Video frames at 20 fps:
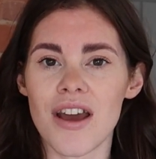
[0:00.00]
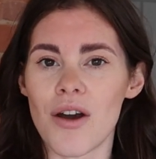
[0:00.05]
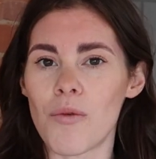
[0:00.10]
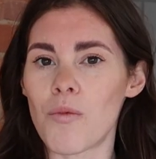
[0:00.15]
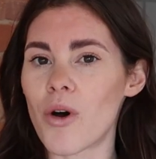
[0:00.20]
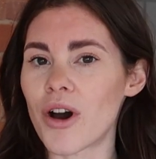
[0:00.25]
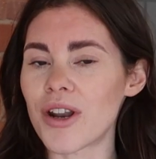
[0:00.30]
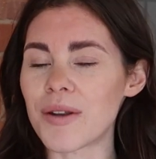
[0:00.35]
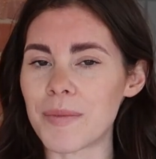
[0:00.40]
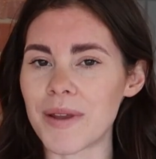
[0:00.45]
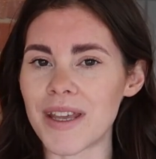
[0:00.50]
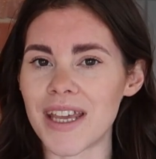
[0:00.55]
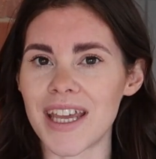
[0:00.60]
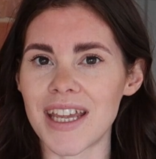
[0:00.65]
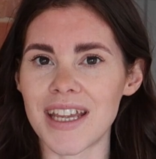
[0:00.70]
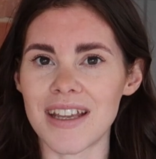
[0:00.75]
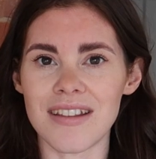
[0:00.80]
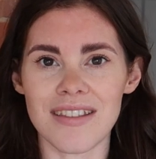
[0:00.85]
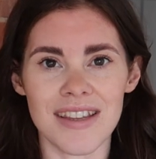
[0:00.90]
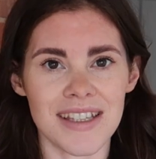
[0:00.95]
1
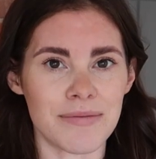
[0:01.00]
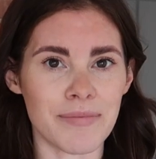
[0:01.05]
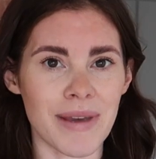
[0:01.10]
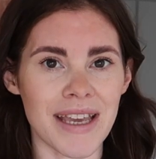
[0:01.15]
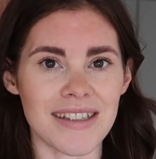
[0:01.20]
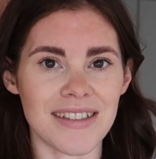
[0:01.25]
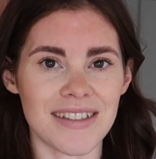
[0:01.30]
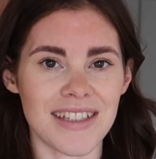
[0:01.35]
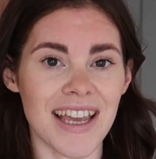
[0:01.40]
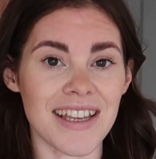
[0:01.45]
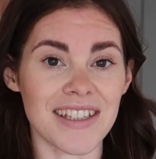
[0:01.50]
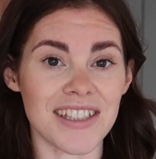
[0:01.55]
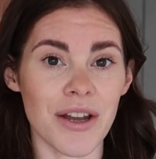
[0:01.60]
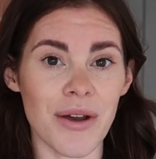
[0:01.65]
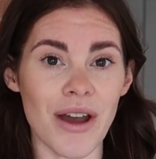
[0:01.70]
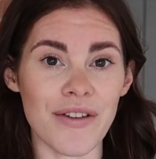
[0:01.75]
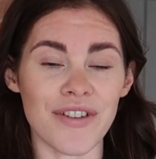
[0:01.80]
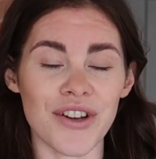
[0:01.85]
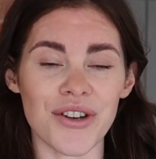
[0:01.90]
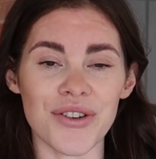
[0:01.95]
being this takes no
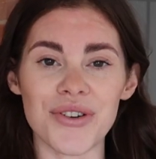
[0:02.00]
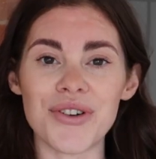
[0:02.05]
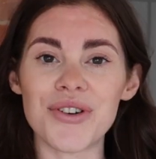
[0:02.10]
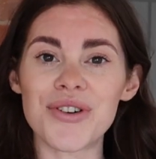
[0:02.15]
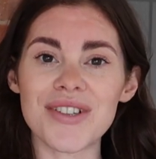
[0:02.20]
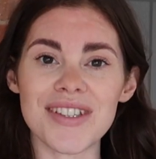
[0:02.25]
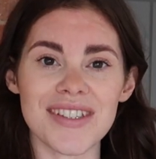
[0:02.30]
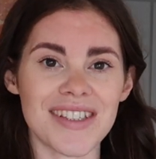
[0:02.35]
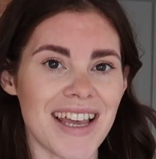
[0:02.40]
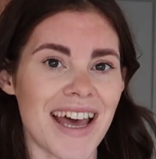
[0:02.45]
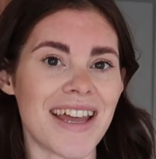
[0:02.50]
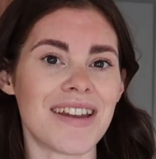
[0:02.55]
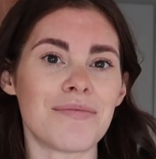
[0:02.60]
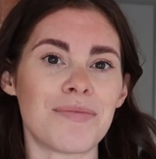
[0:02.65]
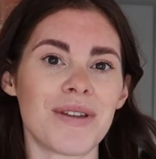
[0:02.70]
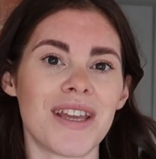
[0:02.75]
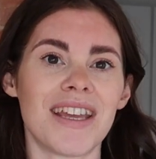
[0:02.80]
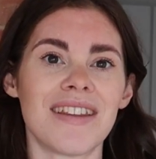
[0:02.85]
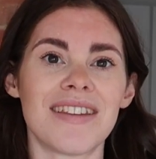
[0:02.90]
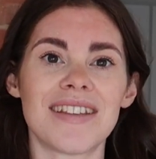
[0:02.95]
effort at all, 10
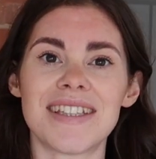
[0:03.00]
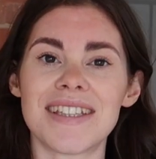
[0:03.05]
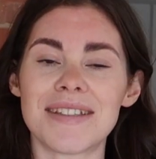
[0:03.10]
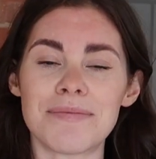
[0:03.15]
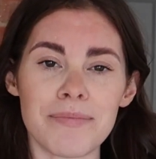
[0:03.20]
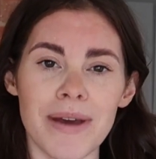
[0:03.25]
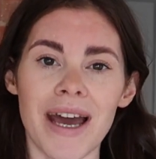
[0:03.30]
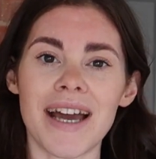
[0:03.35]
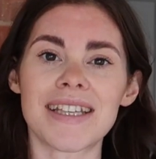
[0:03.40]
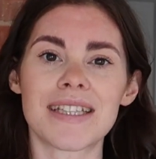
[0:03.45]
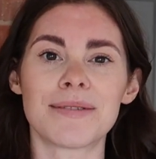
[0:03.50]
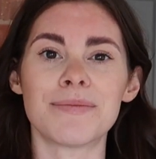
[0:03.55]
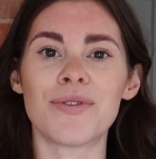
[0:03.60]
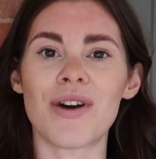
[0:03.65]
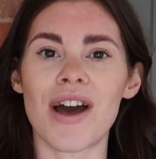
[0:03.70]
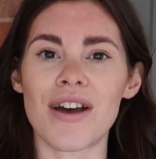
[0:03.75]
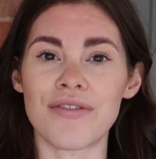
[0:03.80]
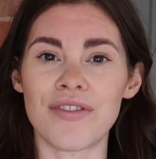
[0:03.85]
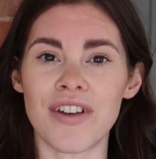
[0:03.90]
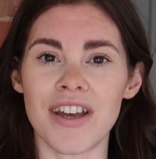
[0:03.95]
being this is maximal
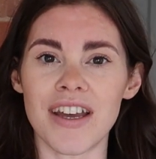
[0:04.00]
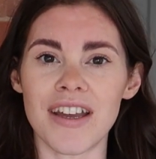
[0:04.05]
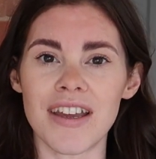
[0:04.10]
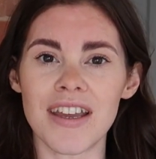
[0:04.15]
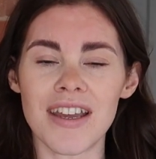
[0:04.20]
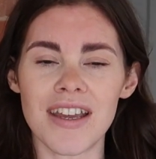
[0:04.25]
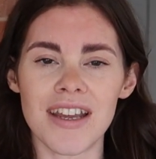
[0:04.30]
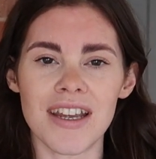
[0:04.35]
effort.